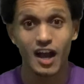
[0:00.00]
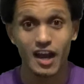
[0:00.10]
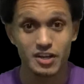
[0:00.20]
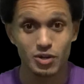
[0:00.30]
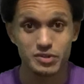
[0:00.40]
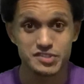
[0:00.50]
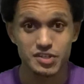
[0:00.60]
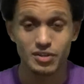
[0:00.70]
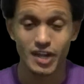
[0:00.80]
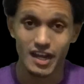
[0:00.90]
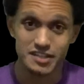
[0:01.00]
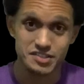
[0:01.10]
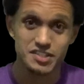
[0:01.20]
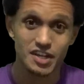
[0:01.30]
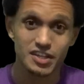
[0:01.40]
I'd owe it to you guys
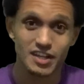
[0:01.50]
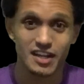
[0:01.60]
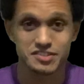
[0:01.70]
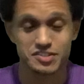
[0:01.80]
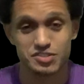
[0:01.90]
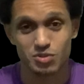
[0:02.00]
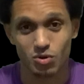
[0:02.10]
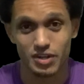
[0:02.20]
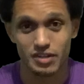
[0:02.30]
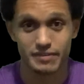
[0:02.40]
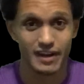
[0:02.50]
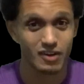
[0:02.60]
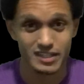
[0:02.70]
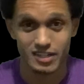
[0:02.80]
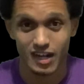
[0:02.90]
to tell you guys the story of how
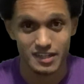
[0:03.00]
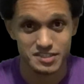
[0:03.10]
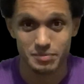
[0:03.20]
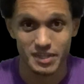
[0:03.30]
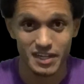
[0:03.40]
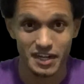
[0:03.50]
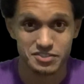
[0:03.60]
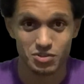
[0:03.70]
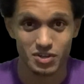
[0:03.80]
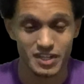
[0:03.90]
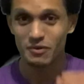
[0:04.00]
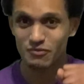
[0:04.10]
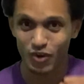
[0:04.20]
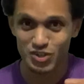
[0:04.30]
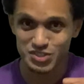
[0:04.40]
I got to be an extra.
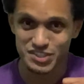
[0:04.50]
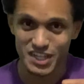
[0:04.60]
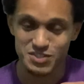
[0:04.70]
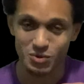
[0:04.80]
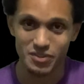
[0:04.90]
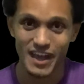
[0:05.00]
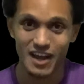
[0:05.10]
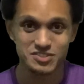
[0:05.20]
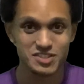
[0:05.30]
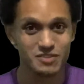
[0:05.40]
But first, let's get to 1,000.